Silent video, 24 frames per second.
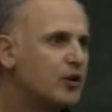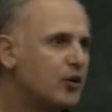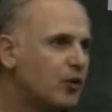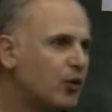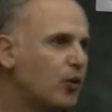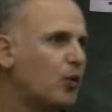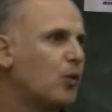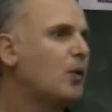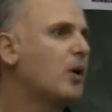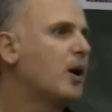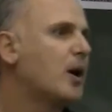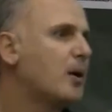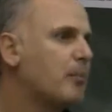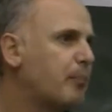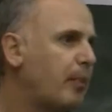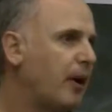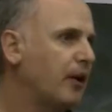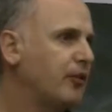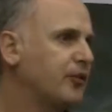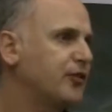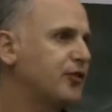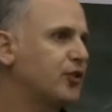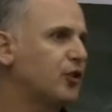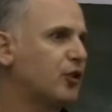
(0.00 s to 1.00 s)
you're all
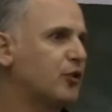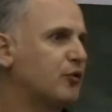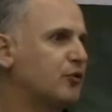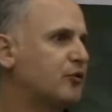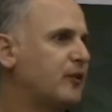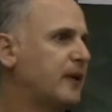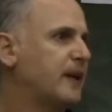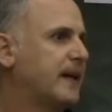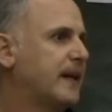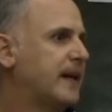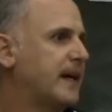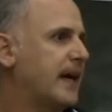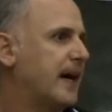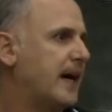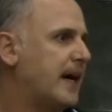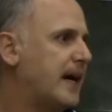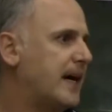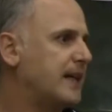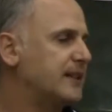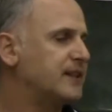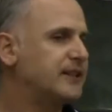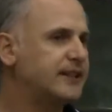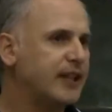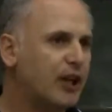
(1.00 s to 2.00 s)
bunch of
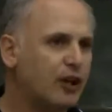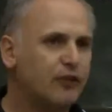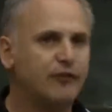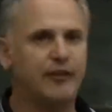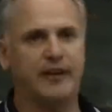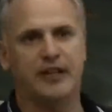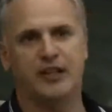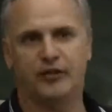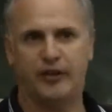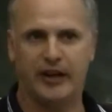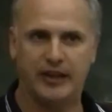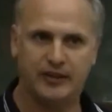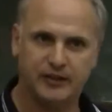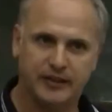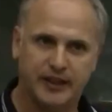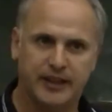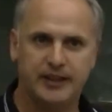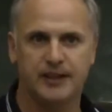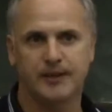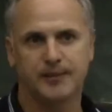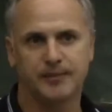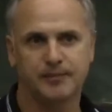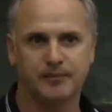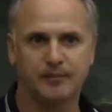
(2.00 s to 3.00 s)
uh,
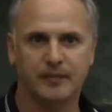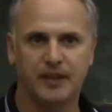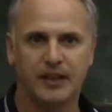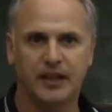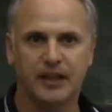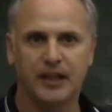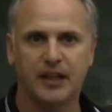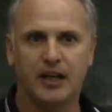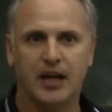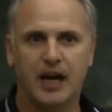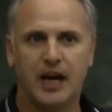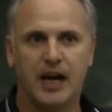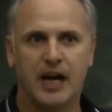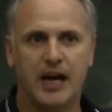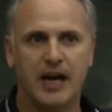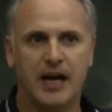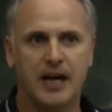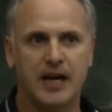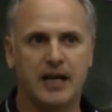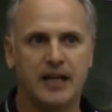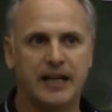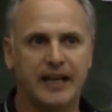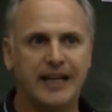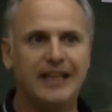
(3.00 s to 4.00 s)
self-interested,
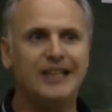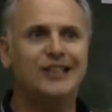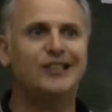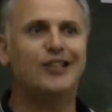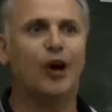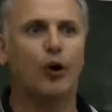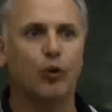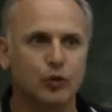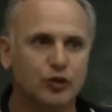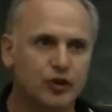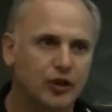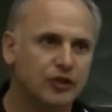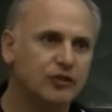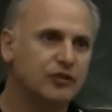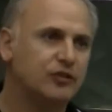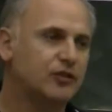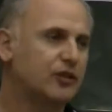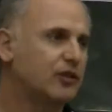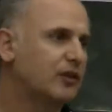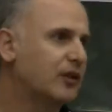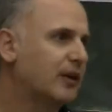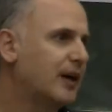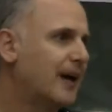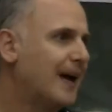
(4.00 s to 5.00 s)
uh,
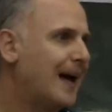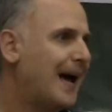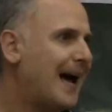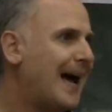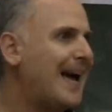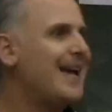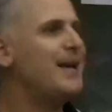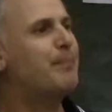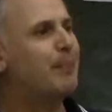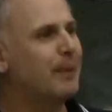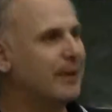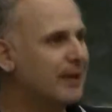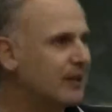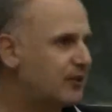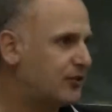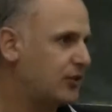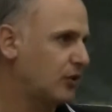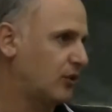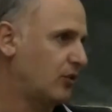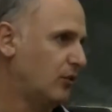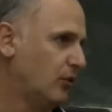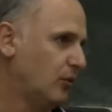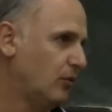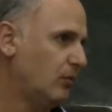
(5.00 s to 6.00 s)
indulgent,
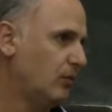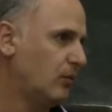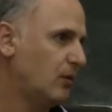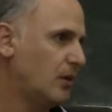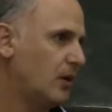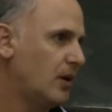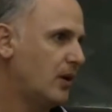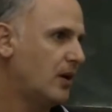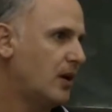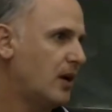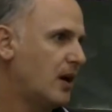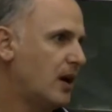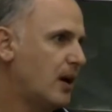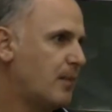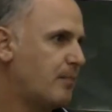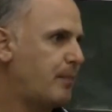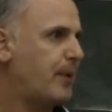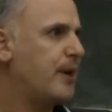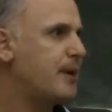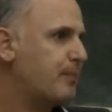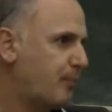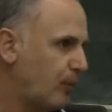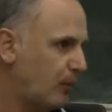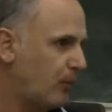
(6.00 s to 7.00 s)
apolitical
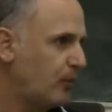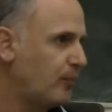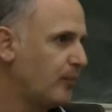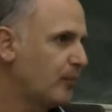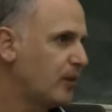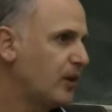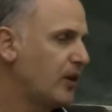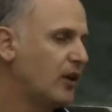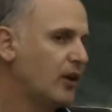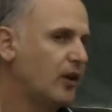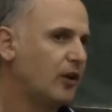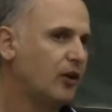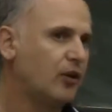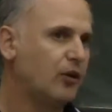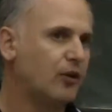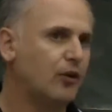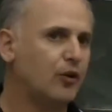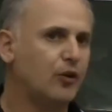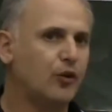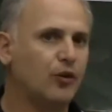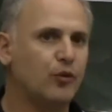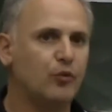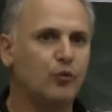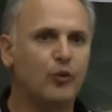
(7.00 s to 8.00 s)
people
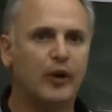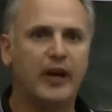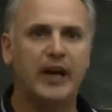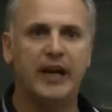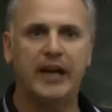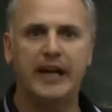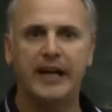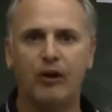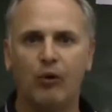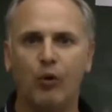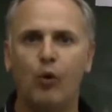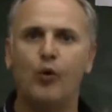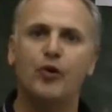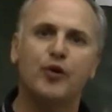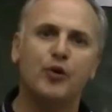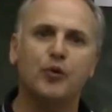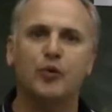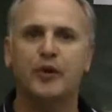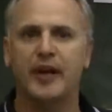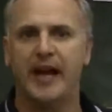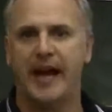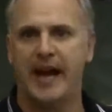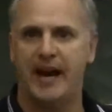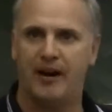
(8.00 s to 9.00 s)
who really all
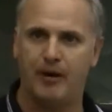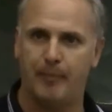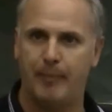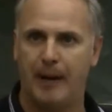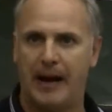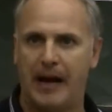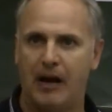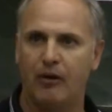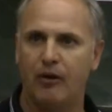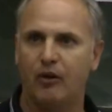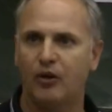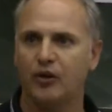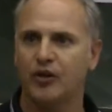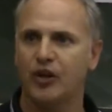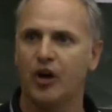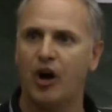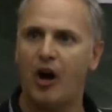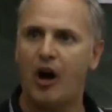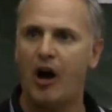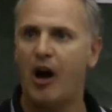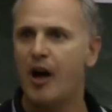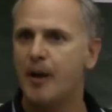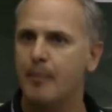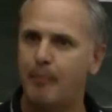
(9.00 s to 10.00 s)
you care about are
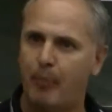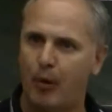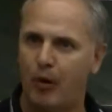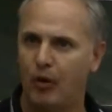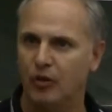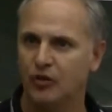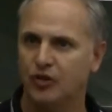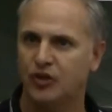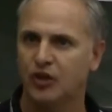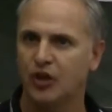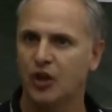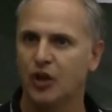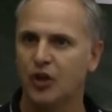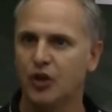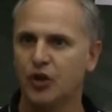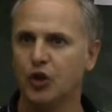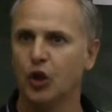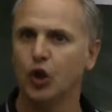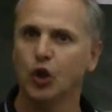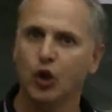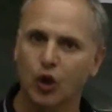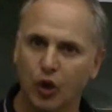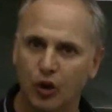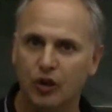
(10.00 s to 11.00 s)
your iPods,
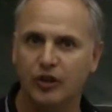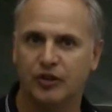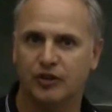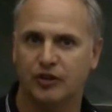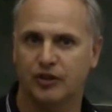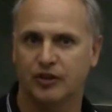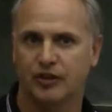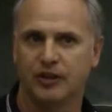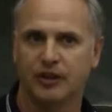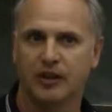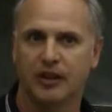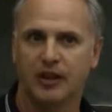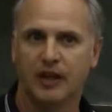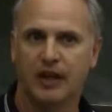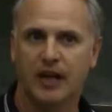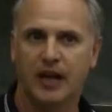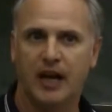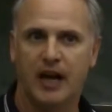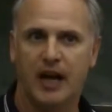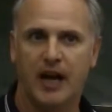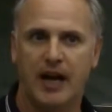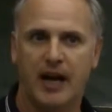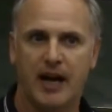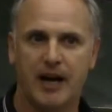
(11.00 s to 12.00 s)
your looks,
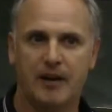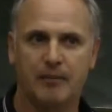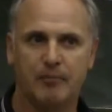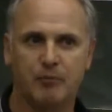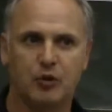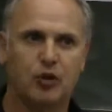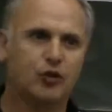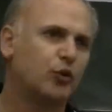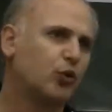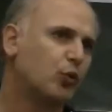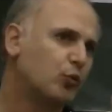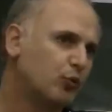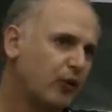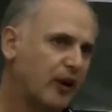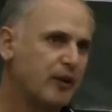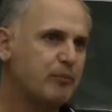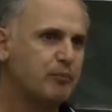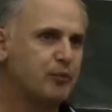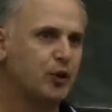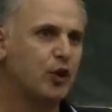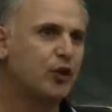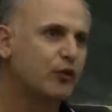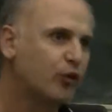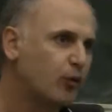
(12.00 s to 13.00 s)
um, it's all
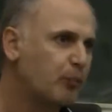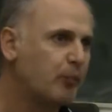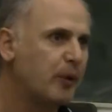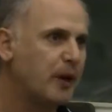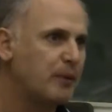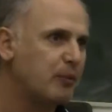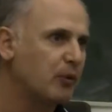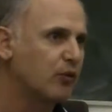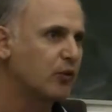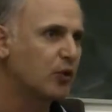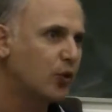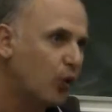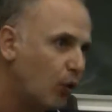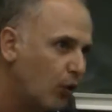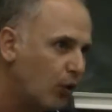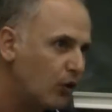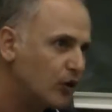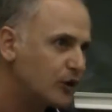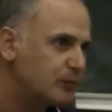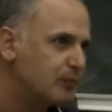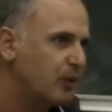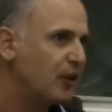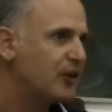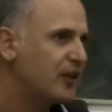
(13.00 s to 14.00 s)
very beautiful people, of
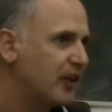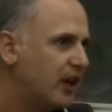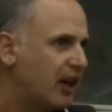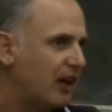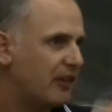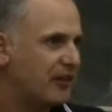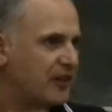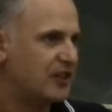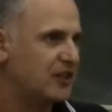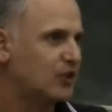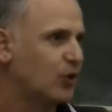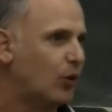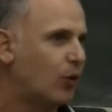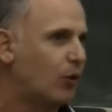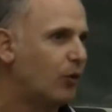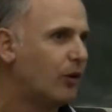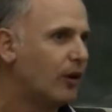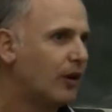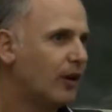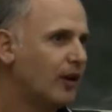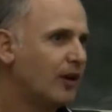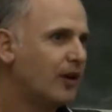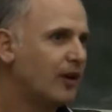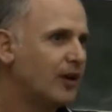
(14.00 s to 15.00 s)
course, but you
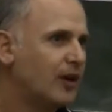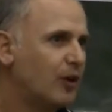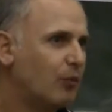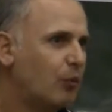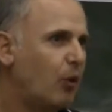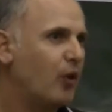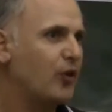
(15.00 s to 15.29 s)
know,